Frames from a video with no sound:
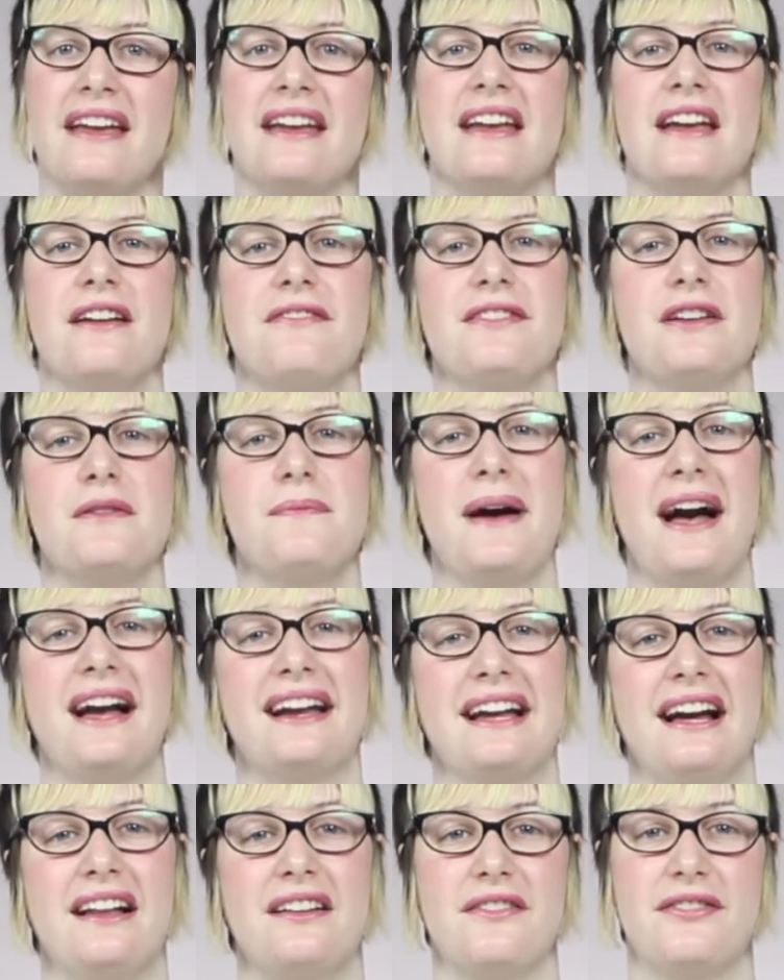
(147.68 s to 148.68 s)
If you
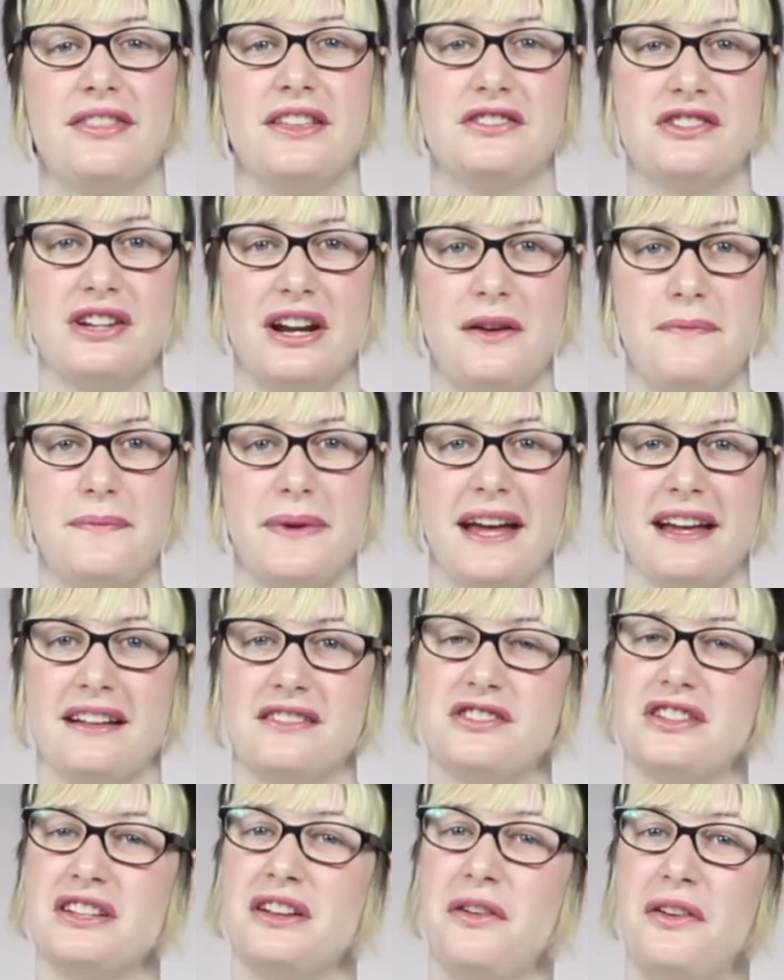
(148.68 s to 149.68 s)
back out of the share
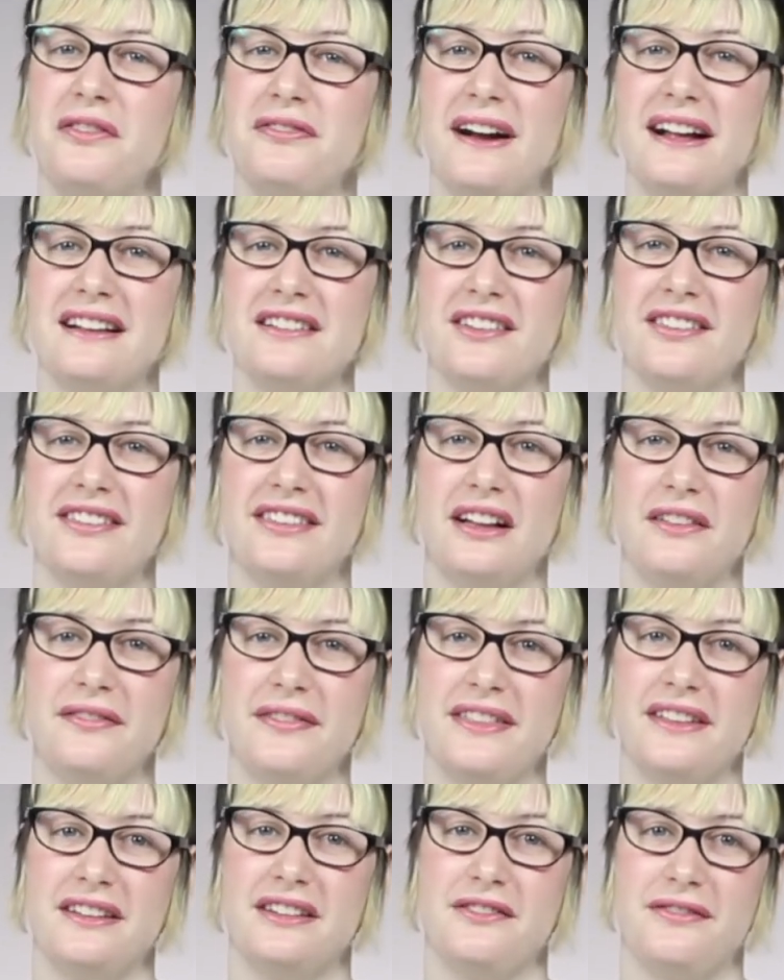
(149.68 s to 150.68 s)
page, you will find yourself
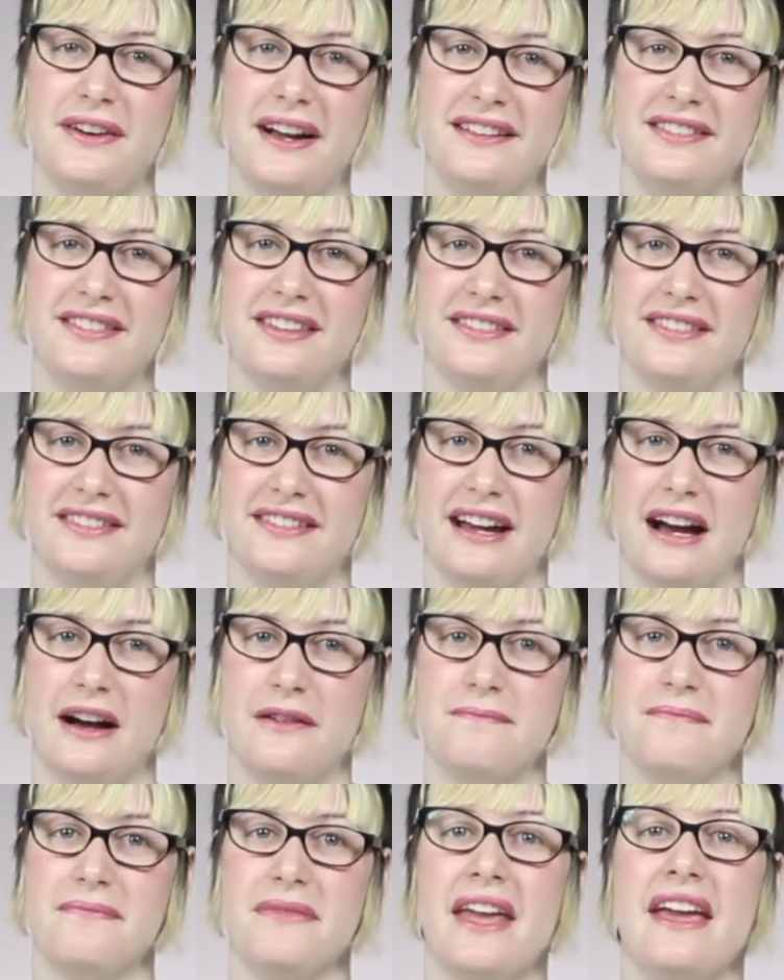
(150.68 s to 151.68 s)
in the Devices
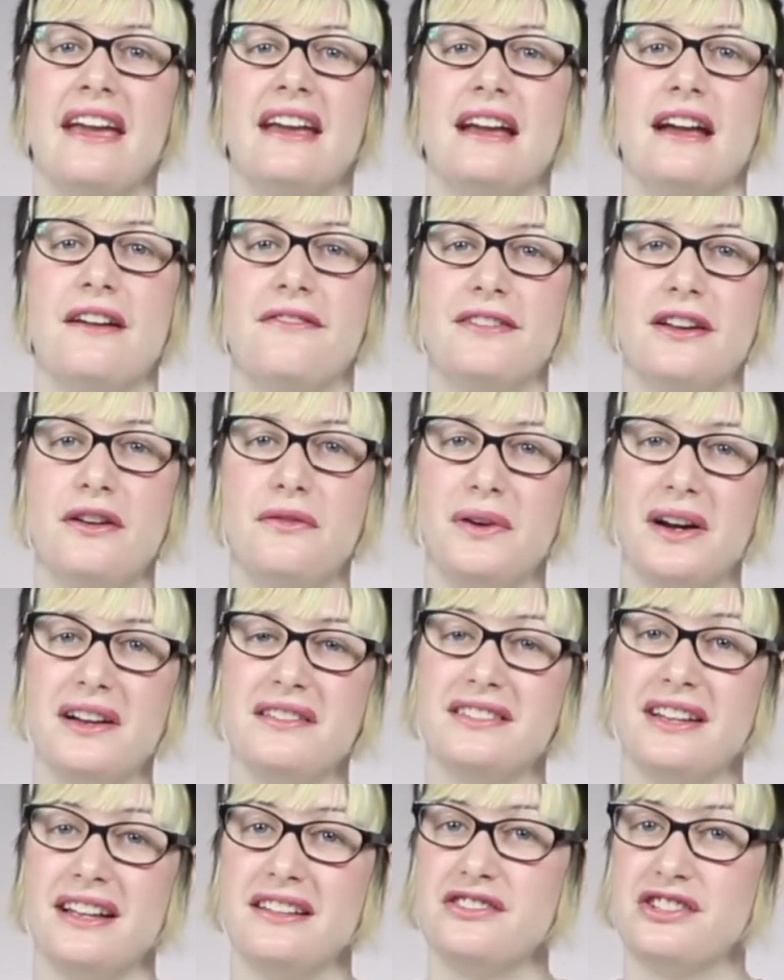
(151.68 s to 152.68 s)
tab. If you
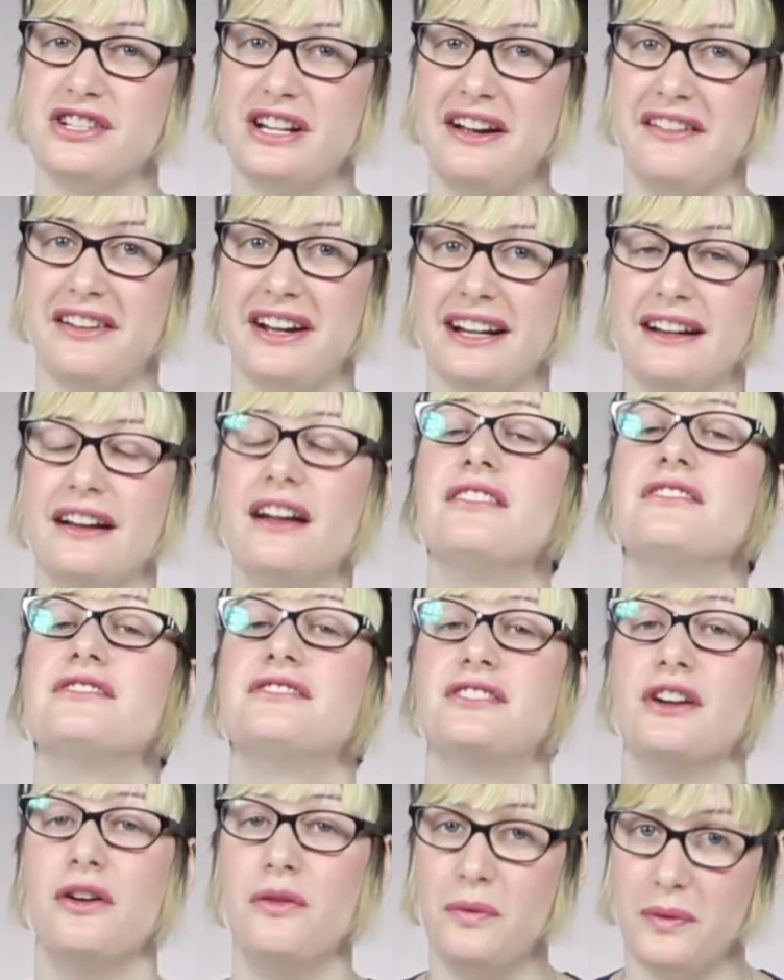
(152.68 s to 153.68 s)
weren't done sharing,
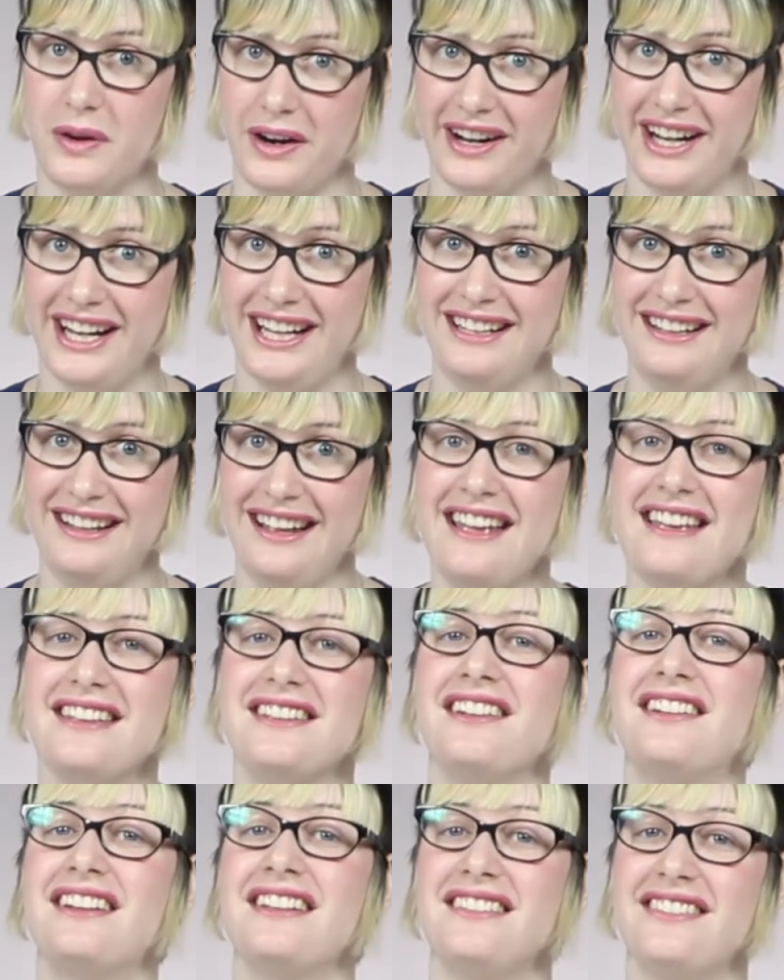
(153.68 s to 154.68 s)
don't worry.
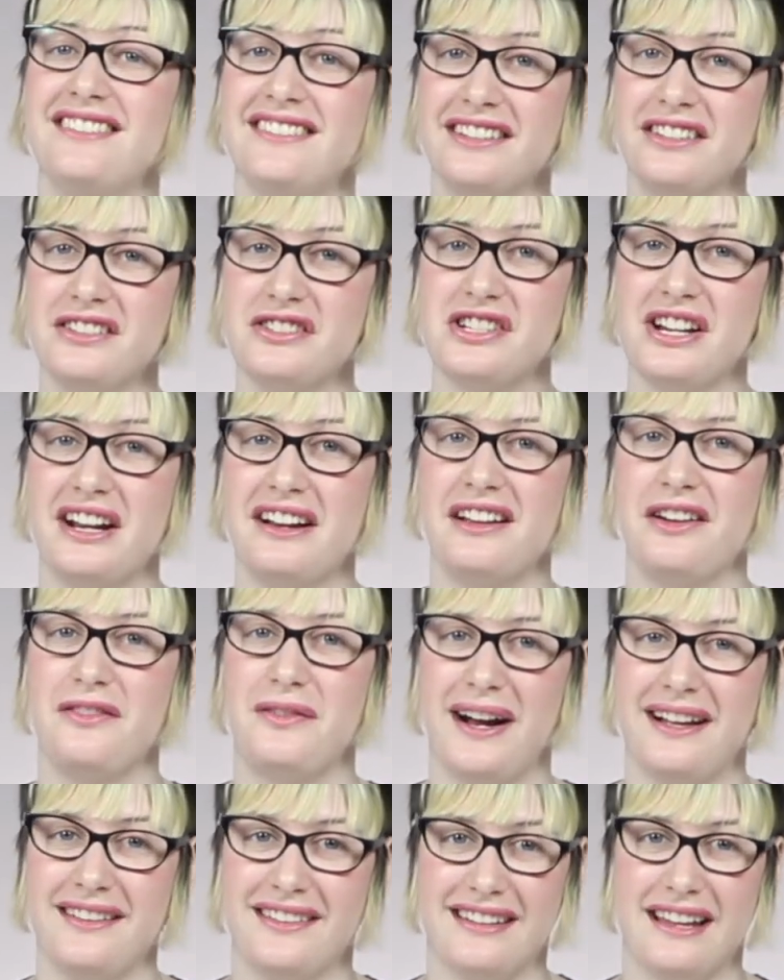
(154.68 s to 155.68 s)
You can still share your
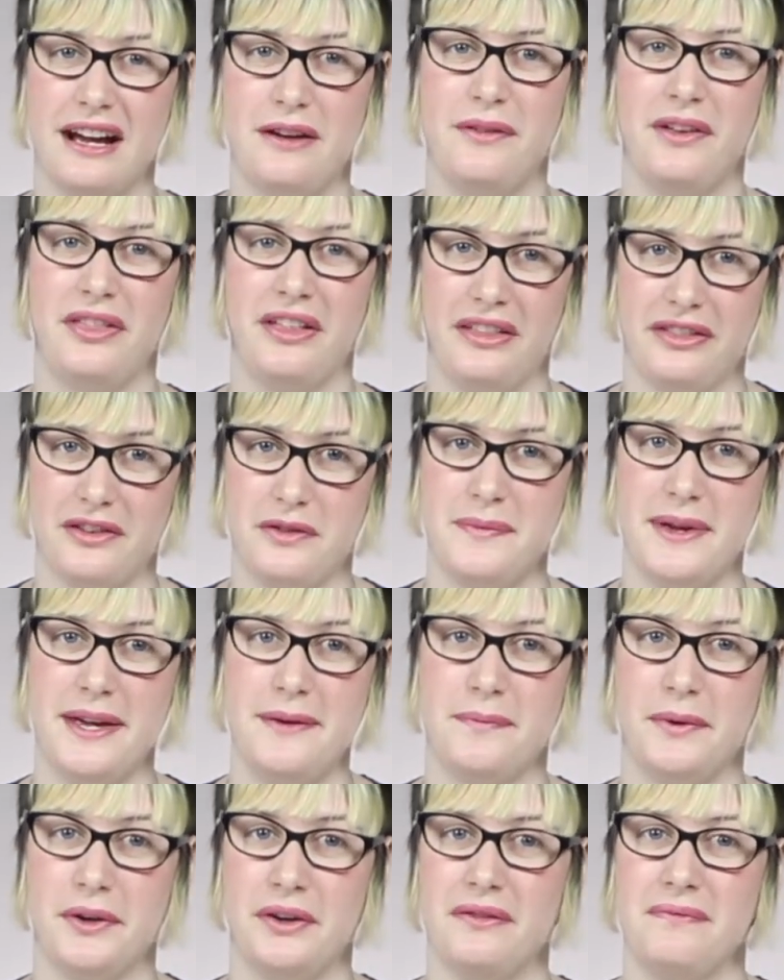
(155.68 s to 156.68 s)
WyzeCam with other
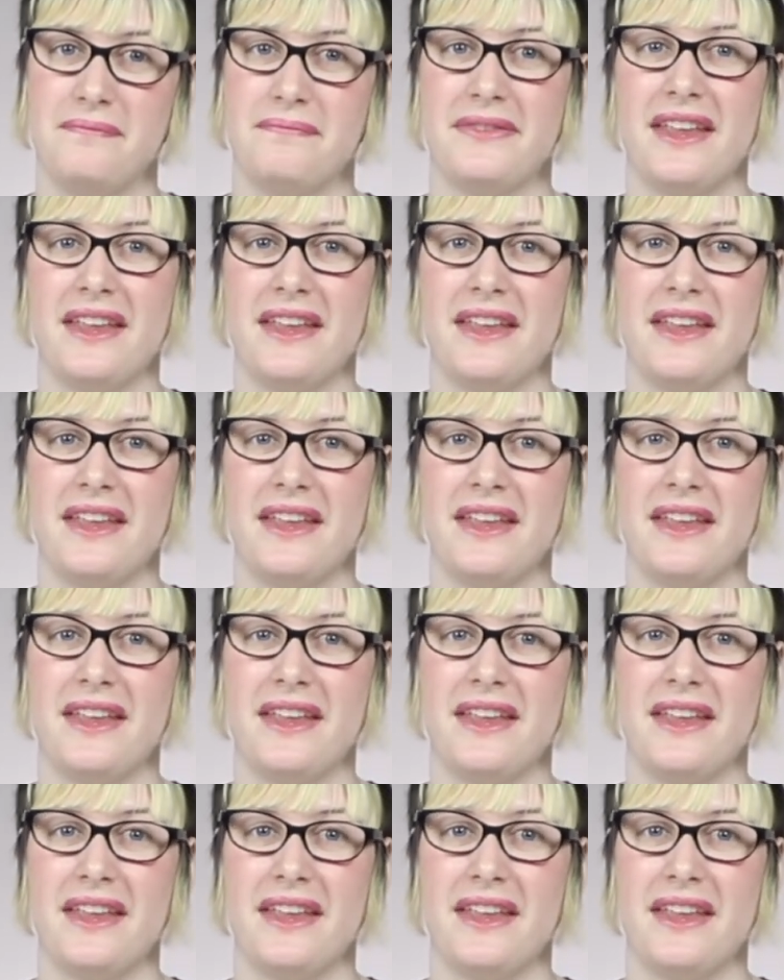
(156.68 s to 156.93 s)
people.